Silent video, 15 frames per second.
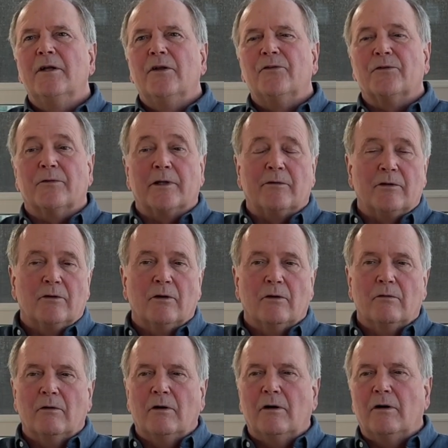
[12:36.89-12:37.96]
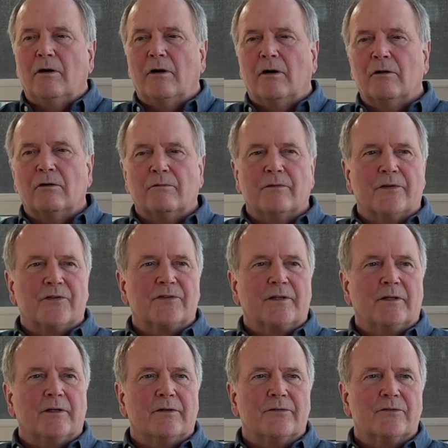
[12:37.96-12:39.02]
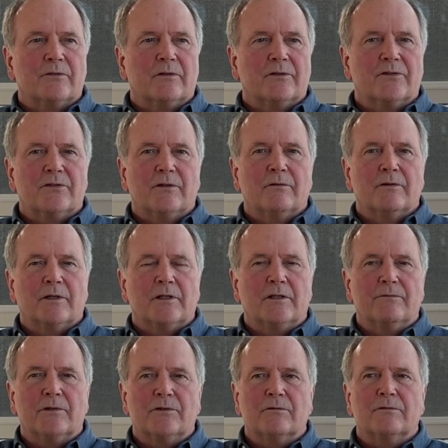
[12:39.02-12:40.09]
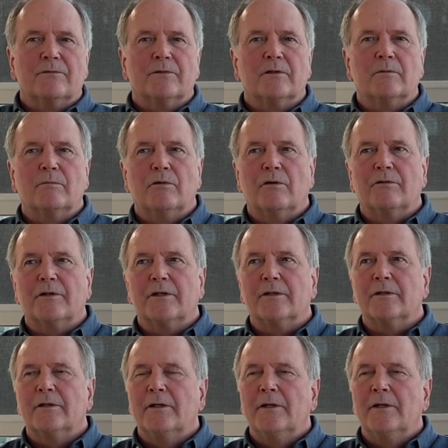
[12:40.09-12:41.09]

So they would go all over the cell, so you could see their individual filopodia.